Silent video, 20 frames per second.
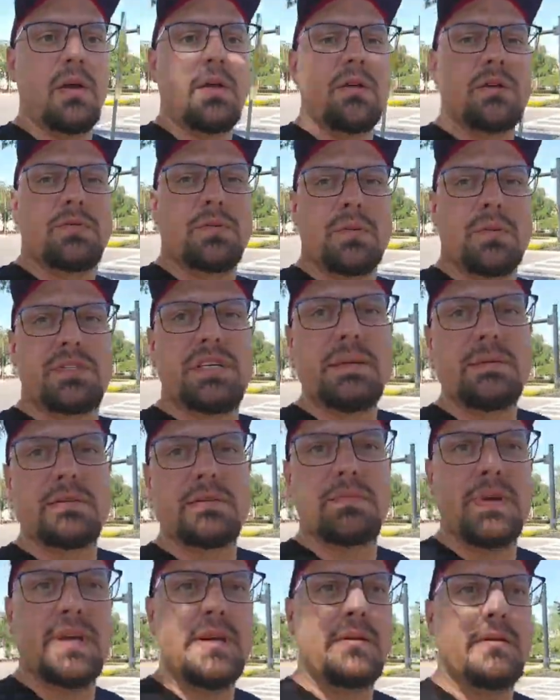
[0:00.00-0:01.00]
This one seems to
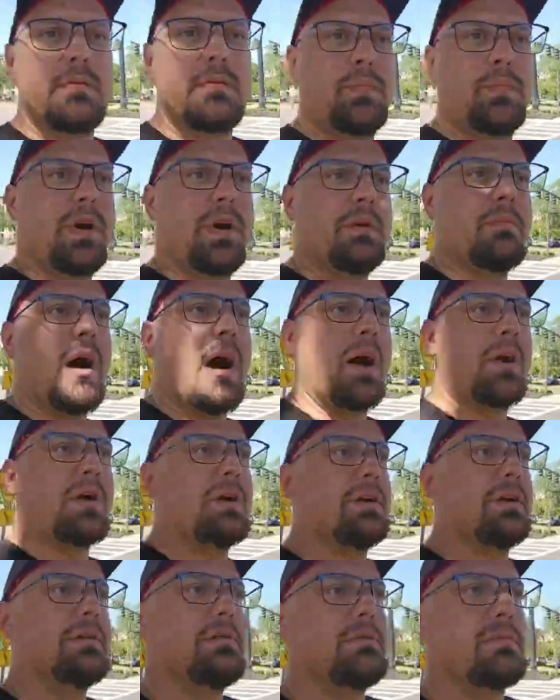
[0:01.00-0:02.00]
be pretty
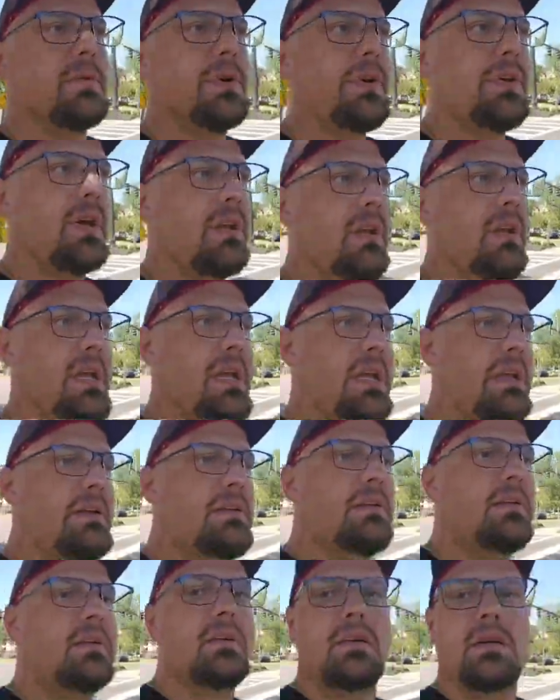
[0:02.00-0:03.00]
modern, really clean.
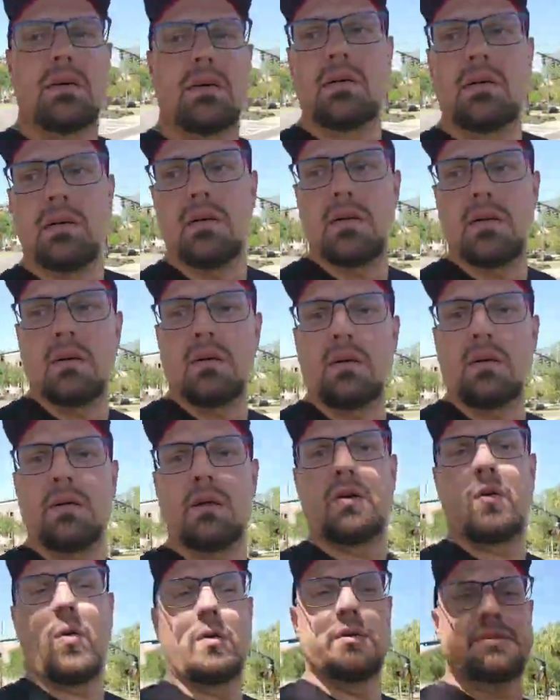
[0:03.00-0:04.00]
The
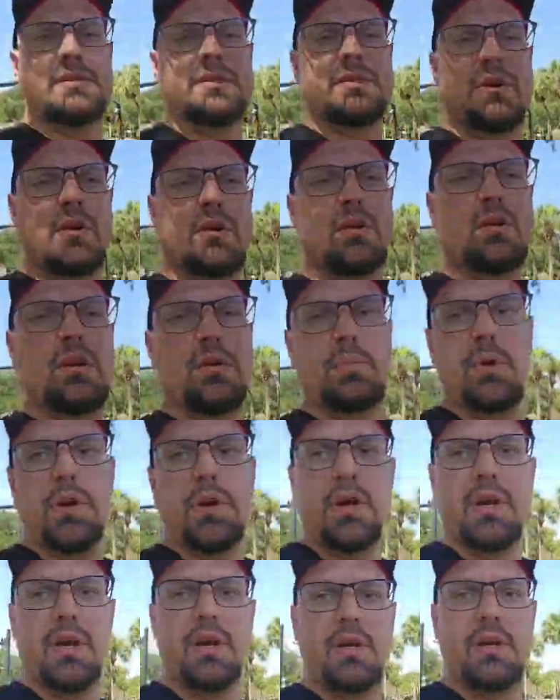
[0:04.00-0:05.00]
courses all look pretty
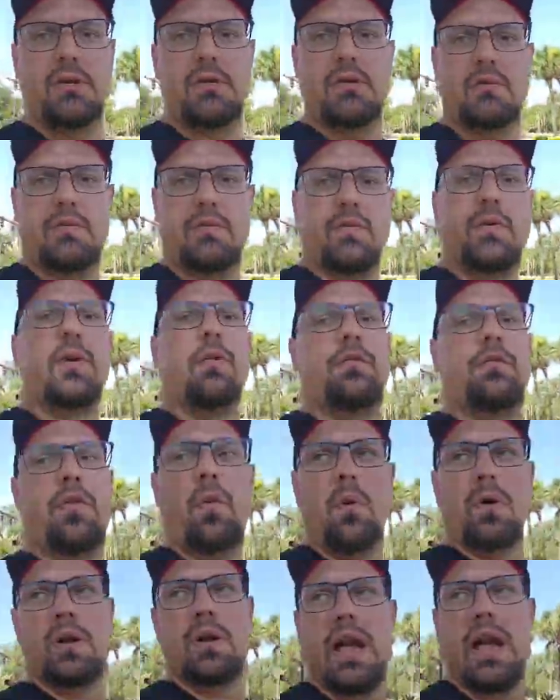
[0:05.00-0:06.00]
good. Well, the one